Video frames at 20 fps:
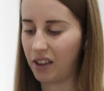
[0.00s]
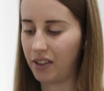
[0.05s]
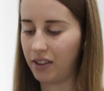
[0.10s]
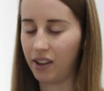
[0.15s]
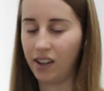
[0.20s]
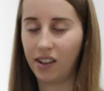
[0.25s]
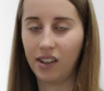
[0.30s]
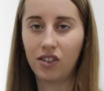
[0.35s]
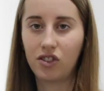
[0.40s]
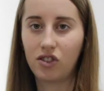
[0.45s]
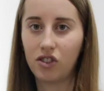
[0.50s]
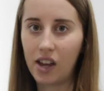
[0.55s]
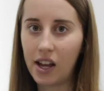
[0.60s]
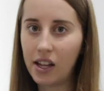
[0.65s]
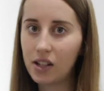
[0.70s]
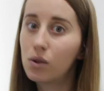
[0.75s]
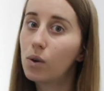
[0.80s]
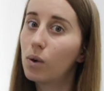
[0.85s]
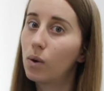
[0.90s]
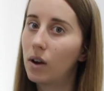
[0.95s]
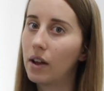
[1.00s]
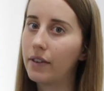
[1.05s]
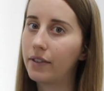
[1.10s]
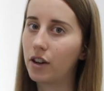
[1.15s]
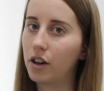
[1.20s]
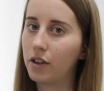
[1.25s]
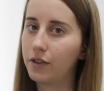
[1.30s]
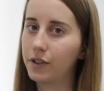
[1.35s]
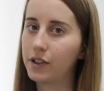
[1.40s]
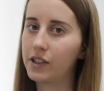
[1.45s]
think. So that's all I've
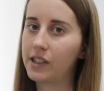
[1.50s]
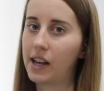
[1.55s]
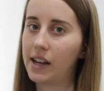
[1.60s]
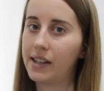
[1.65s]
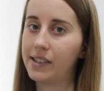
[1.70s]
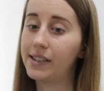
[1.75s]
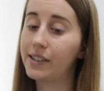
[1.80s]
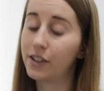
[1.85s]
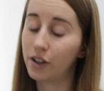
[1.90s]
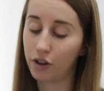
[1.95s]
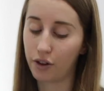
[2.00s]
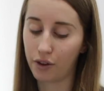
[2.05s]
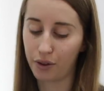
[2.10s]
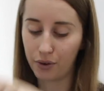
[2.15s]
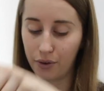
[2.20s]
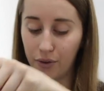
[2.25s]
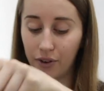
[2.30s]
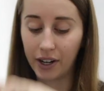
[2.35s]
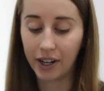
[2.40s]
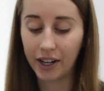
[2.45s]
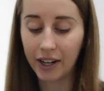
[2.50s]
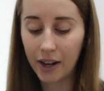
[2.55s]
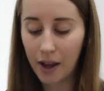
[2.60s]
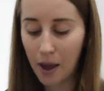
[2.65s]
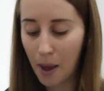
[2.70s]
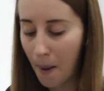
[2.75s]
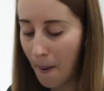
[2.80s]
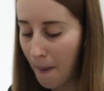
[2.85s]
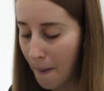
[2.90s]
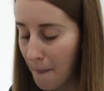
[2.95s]
got for size 0 to
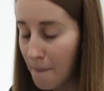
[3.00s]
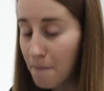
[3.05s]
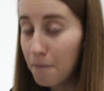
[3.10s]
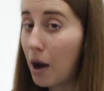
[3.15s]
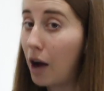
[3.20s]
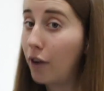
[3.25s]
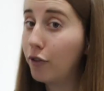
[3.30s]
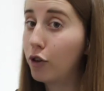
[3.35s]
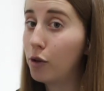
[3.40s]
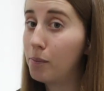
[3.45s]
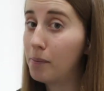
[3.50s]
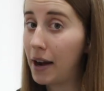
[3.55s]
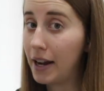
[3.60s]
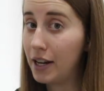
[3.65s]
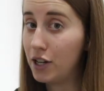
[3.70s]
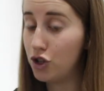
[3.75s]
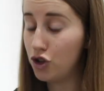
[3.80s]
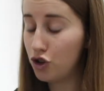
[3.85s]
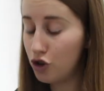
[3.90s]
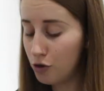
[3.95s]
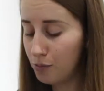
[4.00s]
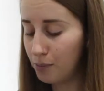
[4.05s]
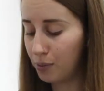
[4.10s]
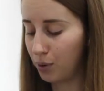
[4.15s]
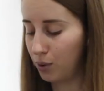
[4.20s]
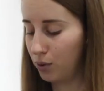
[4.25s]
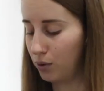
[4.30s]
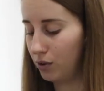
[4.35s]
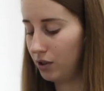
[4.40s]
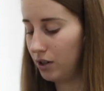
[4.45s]
3. But for my
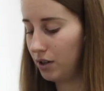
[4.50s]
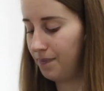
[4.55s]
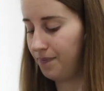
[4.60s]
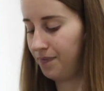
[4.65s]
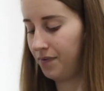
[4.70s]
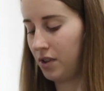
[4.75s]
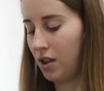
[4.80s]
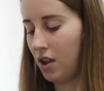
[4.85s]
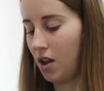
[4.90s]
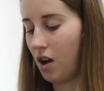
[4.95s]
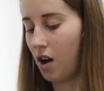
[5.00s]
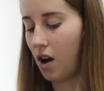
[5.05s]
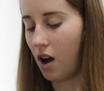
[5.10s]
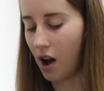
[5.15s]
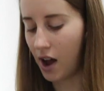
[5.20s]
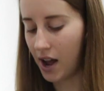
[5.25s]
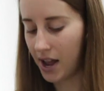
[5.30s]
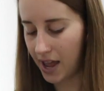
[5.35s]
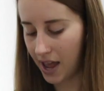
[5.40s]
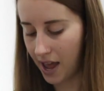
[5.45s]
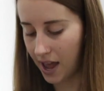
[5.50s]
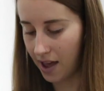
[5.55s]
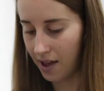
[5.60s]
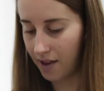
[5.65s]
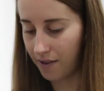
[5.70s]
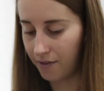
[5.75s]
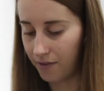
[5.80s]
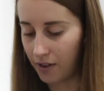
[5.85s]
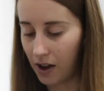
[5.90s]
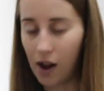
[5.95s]
newborn,
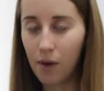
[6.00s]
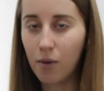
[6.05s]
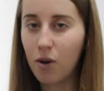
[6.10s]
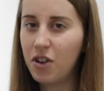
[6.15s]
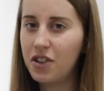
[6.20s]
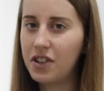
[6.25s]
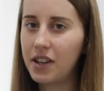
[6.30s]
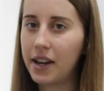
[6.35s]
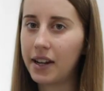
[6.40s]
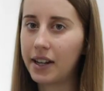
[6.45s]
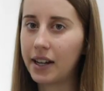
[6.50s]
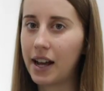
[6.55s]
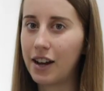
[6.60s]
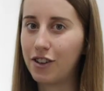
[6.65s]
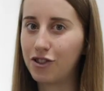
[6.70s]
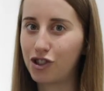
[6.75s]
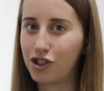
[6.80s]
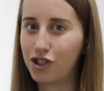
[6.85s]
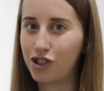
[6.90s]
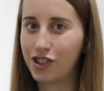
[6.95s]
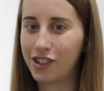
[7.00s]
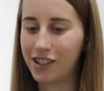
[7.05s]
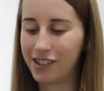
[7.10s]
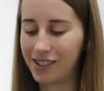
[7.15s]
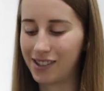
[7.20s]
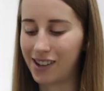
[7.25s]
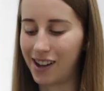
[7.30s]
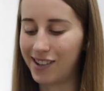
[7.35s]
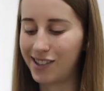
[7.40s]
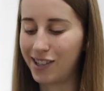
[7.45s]
I won't take it out just because
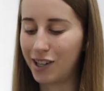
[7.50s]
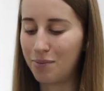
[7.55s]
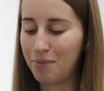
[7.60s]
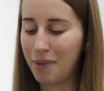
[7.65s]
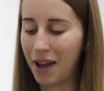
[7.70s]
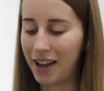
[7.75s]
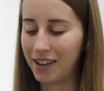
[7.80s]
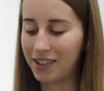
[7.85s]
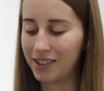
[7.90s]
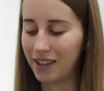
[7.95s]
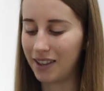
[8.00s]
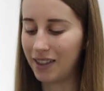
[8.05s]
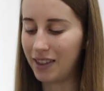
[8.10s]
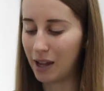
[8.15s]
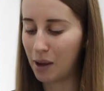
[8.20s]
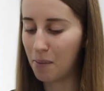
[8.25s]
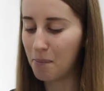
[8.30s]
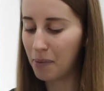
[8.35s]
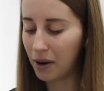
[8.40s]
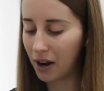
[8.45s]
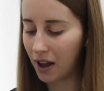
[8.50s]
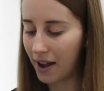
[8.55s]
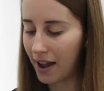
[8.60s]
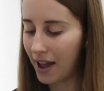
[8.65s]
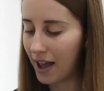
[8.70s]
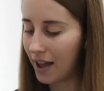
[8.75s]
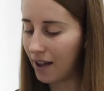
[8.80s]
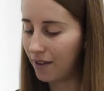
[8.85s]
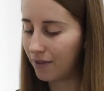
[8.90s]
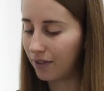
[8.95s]
it's nicely packed in there, but I
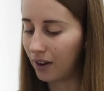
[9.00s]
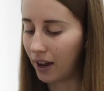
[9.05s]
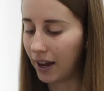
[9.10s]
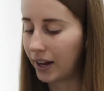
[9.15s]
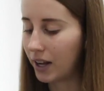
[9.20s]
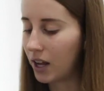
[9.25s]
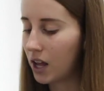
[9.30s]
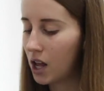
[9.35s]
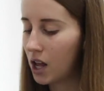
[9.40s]
have like